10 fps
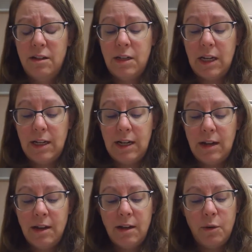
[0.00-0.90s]
said
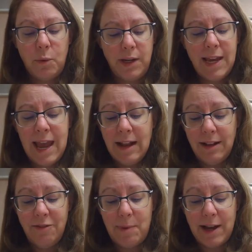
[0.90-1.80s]
Lina. "Well, you can't
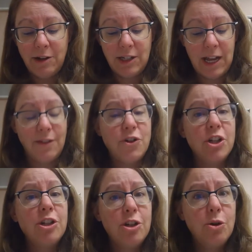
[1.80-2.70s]
live by yourselves,
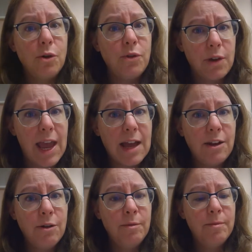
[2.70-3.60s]
just the 2 of you, can
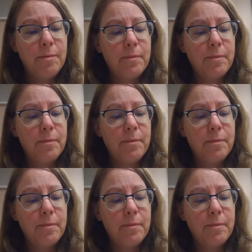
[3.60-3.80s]
you?"